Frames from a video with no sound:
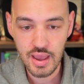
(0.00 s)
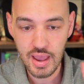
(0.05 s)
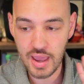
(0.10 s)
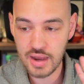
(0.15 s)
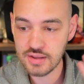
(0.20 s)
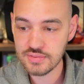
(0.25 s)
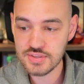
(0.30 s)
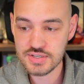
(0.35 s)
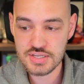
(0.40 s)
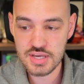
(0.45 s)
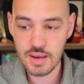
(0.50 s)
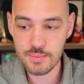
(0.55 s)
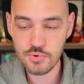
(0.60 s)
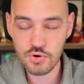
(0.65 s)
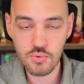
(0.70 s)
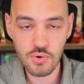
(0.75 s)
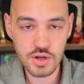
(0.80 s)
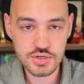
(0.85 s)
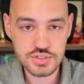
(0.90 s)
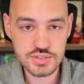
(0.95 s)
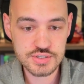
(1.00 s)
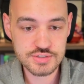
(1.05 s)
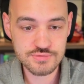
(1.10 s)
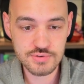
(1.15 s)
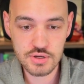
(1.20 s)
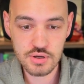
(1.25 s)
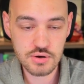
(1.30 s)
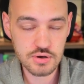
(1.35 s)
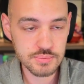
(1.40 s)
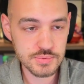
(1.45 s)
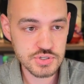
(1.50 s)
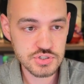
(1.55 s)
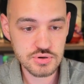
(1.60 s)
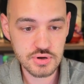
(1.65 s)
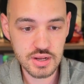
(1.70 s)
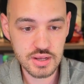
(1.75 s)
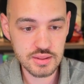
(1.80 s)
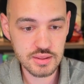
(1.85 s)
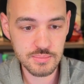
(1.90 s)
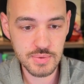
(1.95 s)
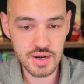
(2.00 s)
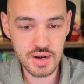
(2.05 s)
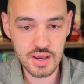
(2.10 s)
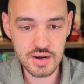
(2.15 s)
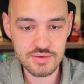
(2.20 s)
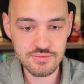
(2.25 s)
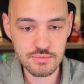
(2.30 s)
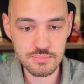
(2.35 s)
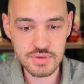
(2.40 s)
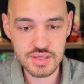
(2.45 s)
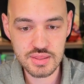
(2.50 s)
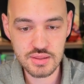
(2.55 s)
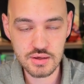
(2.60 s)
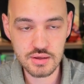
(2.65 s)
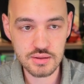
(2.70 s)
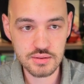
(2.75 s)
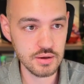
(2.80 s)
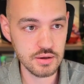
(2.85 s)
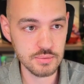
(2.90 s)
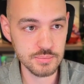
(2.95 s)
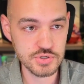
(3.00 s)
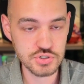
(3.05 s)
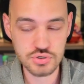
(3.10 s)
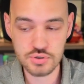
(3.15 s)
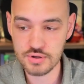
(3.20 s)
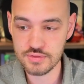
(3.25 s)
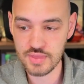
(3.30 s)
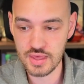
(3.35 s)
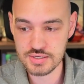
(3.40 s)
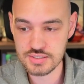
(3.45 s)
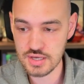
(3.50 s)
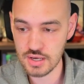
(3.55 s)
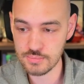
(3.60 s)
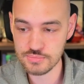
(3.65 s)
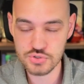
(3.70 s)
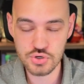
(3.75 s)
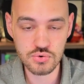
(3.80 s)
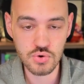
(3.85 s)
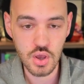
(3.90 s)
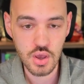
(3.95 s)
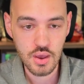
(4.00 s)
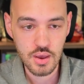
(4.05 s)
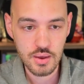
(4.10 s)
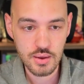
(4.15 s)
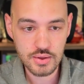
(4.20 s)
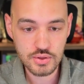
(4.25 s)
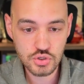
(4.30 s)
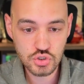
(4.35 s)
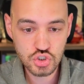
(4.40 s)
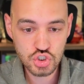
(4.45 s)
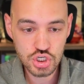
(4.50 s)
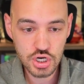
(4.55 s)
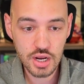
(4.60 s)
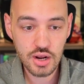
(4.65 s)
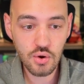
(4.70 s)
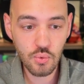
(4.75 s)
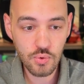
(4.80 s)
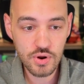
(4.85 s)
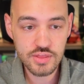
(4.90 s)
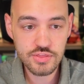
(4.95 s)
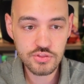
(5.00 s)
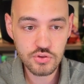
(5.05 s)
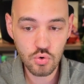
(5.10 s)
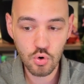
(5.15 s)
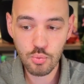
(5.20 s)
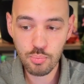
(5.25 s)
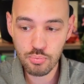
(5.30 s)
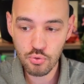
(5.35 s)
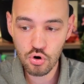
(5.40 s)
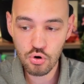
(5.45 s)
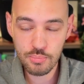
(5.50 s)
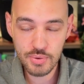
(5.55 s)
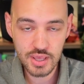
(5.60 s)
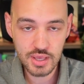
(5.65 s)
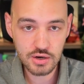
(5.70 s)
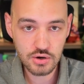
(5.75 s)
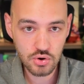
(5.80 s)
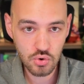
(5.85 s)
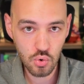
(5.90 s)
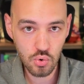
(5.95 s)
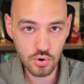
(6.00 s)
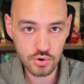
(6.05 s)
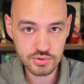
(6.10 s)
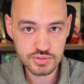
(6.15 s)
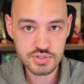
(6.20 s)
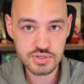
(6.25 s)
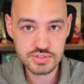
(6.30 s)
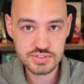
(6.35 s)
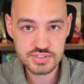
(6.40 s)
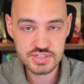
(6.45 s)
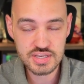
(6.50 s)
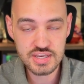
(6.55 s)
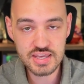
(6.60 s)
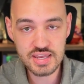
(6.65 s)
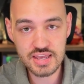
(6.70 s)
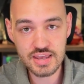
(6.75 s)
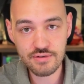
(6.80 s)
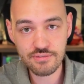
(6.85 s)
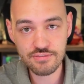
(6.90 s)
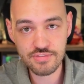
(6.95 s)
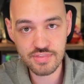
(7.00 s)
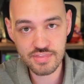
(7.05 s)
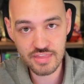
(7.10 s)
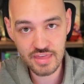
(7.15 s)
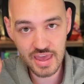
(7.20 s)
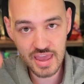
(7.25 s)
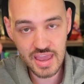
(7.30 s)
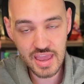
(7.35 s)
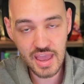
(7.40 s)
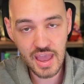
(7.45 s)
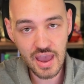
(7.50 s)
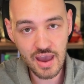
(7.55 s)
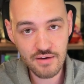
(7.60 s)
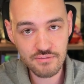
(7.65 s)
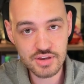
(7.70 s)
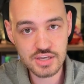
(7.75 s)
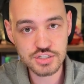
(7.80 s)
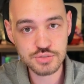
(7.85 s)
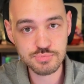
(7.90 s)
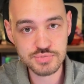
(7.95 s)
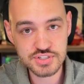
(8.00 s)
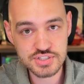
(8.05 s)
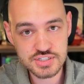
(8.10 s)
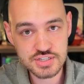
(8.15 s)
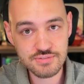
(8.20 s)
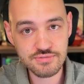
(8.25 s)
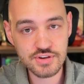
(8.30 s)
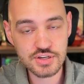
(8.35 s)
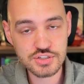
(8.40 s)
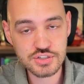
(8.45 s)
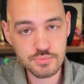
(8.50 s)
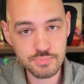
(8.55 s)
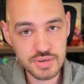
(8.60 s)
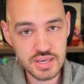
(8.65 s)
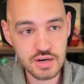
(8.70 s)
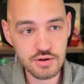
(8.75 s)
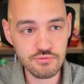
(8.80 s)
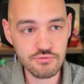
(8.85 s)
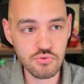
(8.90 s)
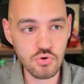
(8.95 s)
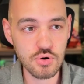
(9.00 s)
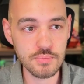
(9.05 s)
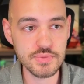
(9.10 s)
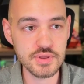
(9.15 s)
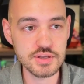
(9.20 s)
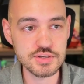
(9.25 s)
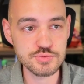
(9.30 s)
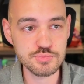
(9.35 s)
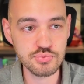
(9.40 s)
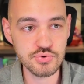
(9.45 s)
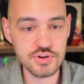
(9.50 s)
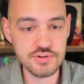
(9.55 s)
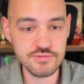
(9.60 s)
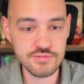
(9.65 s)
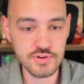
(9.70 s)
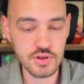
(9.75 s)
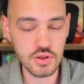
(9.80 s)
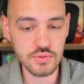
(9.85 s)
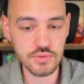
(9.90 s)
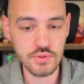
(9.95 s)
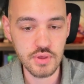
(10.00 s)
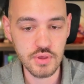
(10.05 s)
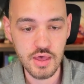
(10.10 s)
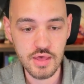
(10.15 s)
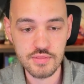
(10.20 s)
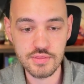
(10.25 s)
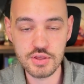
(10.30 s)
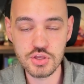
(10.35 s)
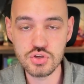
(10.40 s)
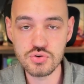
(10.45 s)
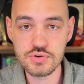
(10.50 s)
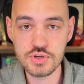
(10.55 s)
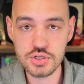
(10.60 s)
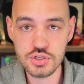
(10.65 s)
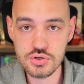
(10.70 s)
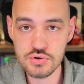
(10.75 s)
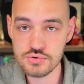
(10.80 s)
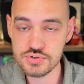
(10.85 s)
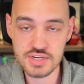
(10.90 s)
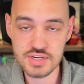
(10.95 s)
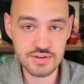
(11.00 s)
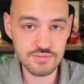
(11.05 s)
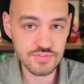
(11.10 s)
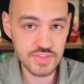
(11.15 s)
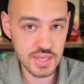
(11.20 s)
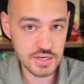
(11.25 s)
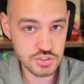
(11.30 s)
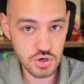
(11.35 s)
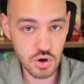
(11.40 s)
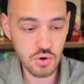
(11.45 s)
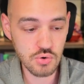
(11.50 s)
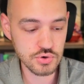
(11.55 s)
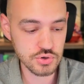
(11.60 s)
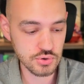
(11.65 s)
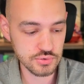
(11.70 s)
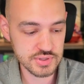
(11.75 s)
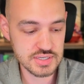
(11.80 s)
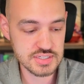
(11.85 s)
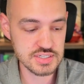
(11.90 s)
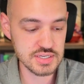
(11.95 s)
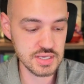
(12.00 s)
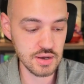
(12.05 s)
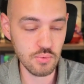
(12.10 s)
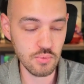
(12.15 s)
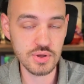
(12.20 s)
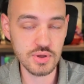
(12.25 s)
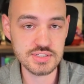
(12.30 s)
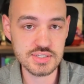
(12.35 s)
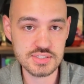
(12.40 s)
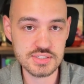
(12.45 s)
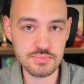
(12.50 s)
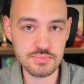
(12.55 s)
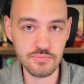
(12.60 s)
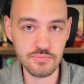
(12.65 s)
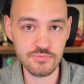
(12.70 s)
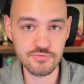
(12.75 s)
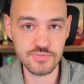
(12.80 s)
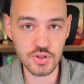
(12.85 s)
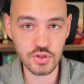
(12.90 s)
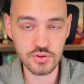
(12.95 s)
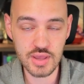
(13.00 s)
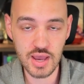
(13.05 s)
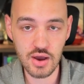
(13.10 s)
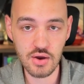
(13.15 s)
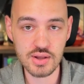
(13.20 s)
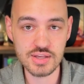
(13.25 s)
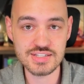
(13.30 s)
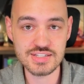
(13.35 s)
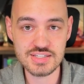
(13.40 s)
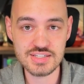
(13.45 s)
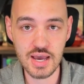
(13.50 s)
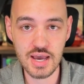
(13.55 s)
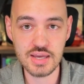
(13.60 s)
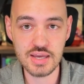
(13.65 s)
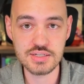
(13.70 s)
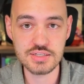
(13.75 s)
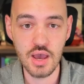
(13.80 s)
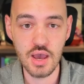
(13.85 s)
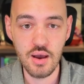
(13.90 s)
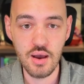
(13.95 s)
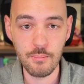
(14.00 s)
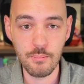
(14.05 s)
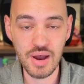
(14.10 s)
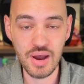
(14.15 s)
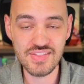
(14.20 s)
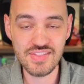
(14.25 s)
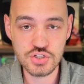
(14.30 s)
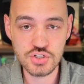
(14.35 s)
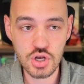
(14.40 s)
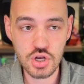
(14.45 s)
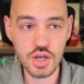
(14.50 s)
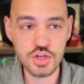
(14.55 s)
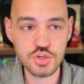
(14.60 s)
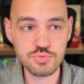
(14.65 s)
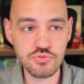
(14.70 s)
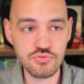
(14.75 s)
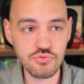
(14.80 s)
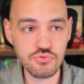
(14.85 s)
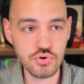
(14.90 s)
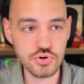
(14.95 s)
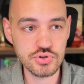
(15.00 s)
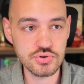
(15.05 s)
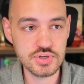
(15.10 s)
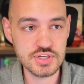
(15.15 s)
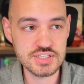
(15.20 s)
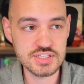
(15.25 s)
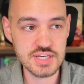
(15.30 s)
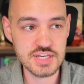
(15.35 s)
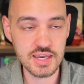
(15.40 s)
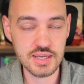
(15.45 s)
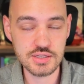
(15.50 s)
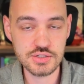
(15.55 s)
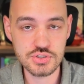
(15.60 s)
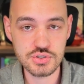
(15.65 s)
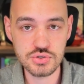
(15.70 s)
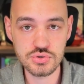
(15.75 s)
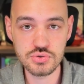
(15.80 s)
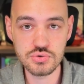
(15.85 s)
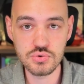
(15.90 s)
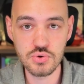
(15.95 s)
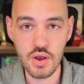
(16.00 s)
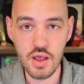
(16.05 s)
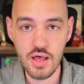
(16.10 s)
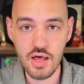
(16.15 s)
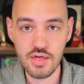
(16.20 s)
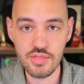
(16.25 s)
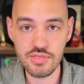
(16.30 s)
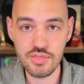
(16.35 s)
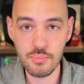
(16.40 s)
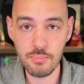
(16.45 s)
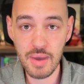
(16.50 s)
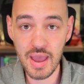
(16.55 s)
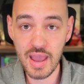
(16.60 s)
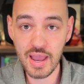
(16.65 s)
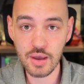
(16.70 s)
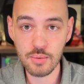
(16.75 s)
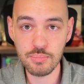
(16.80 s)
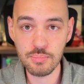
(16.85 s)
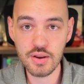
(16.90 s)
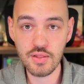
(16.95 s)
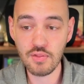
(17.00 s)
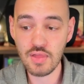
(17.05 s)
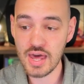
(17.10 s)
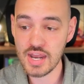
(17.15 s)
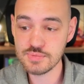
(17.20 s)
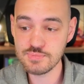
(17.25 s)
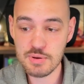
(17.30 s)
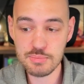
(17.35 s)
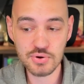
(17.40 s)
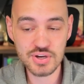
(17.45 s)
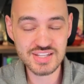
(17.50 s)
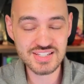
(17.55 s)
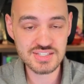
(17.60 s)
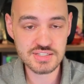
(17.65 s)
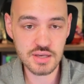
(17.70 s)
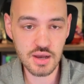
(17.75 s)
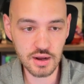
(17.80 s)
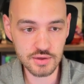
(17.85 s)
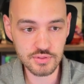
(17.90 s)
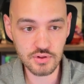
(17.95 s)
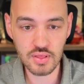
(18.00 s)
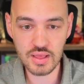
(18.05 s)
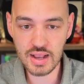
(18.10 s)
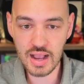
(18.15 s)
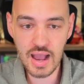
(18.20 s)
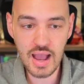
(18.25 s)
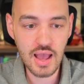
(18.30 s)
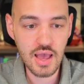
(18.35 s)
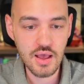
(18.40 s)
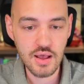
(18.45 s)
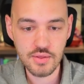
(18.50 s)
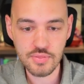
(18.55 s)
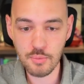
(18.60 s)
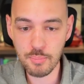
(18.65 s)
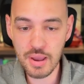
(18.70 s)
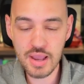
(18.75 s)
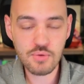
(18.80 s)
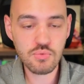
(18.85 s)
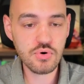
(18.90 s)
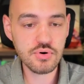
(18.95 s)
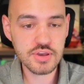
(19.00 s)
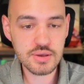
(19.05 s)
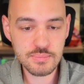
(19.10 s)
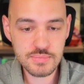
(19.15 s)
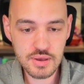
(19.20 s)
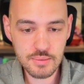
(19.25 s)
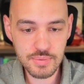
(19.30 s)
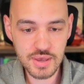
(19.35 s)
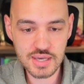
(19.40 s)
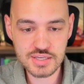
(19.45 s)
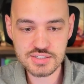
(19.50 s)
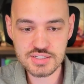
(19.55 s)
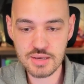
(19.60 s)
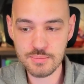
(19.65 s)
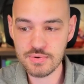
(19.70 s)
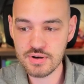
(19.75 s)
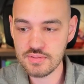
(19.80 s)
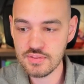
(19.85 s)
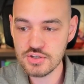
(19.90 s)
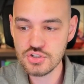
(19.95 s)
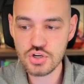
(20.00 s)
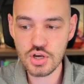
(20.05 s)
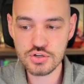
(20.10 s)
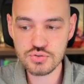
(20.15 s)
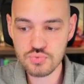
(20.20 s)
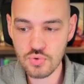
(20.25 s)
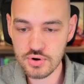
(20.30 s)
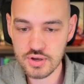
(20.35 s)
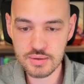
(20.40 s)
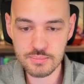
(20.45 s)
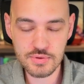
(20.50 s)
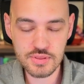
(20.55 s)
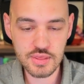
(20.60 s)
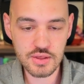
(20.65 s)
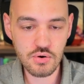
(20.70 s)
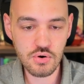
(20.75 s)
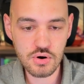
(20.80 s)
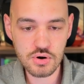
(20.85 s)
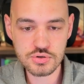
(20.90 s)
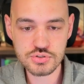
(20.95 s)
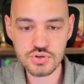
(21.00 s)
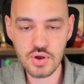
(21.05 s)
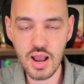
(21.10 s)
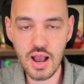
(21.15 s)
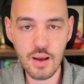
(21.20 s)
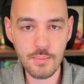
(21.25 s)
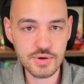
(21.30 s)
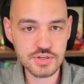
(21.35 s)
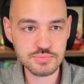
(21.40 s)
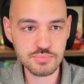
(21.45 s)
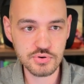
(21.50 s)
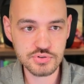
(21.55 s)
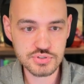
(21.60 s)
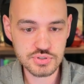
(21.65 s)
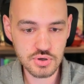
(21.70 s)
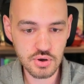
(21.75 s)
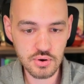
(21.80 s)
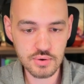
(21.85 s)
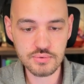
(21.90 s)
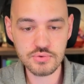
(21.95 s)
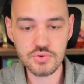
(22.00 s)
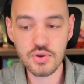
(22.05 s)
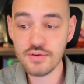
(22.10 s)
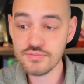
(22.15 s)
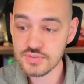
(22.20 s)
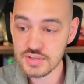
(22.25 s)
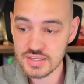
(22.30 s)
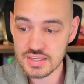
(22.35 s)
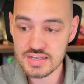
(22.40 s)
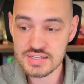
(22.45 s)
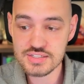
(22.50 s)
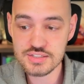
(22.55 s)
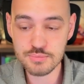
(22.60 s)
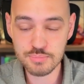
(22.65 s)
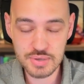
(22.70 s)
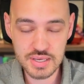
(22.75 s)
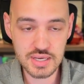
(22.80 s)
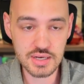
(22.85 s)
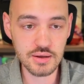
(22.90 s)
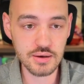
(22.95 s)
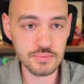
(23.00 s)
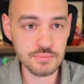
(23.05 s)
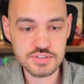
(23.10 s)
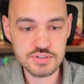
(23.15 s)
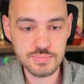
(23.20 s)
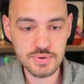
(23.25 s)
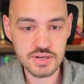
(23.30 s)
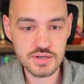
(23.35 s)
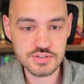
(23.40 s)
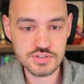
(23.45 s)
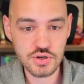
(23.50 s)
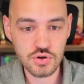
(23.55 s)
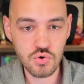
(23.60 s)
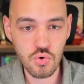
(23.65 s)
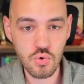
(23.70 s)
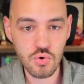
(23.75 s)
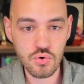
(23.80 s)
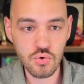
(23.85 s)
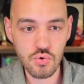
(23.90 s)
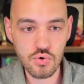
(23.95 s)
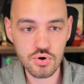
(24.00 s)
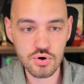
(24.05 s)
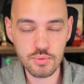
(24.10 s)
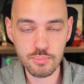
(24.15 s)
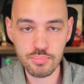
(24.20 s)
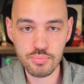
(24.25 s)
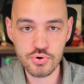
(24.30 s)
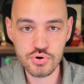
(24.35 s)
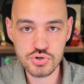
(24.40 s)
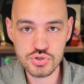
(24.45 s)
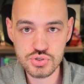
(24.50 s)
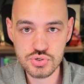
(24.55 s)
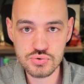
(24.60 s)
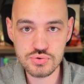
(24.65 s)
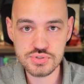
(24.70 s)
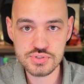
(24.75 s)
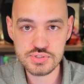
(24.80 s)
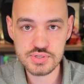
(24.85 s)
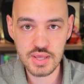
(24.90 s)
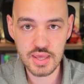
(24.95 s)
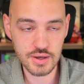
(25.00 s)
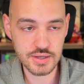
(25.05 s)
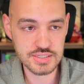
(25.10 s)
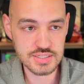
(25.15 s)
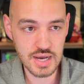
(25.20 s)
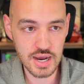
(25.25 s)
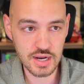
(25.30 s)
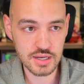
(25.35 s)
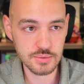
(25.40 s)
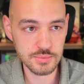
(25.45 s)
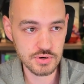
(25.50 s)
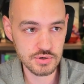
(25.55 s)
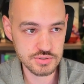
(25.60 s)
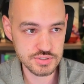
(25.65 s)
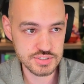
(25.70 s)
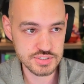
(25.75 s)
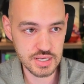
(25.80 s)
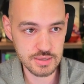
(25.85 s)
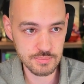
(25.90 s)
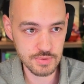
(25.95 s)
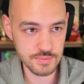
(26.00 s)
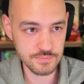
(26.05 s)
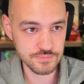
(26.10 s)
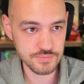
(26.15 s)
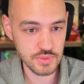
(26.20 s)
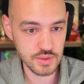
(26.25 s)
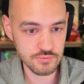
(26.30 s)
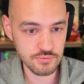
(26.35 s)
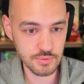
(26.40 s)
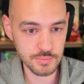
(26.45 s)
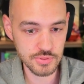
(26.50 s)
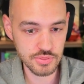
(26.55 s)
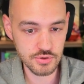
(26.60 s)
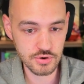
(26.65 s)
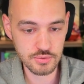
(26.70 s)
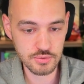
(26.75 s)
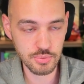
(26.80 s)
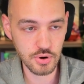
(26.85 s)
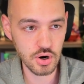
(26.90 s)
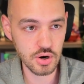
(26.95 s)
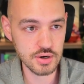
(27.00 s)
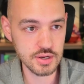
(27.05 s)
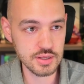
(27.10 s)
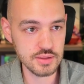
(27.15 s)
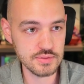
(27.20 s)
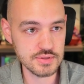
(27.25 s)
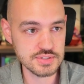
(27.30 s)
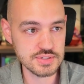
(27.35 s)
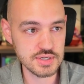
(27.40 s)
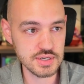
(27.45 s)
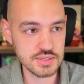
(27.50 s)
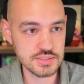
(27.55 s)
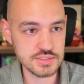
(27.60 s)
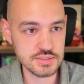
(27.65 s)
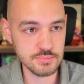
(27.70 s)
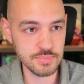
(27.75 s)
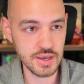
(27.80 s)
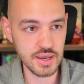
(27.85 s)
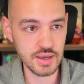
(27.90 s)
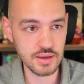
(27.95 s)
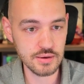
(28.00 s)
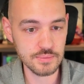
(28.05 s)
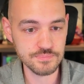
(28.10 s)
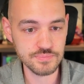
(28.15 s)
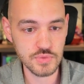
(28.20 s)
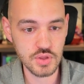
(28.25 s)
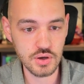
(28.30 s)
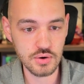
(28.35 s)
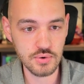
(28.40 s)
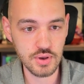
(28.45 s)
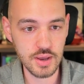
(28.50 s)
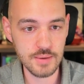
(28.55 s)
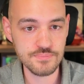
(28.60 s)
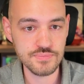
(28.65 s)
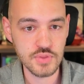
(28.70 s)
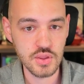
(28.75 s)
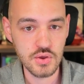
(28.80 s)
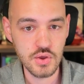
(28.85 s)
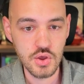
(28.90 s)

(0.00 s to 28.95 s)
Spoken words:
And at the time you're watching this video, Commissioner Hanley may not even be the commissioner at that time. So check with your probate court to see if they have a specific subpoena form that is pre-filled that you can use. And if they don't, you'll need to get one filled out and signed by the judge before you can take it to the bank. But a lot of people get stuck. They're like, the bank won't give me a bank statement and the judge won't give me the order. So how am I supposed to go? You have to get a subpoena. Subpoena is a court order to produce a document or a statement from a third party, in this case, the bank. Okay.